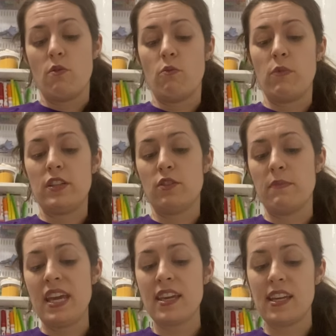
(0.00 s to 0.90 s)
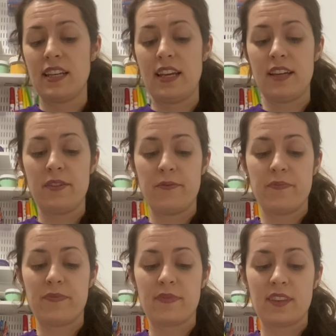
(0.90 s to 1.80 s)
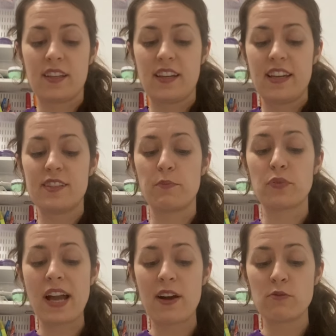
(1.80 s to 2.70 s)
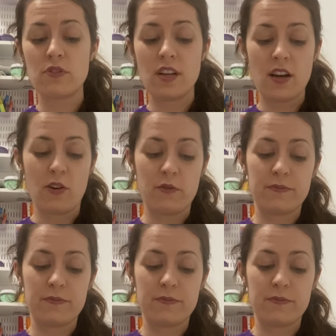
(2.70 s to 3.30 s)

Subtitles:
when you're making it, it's brown dough.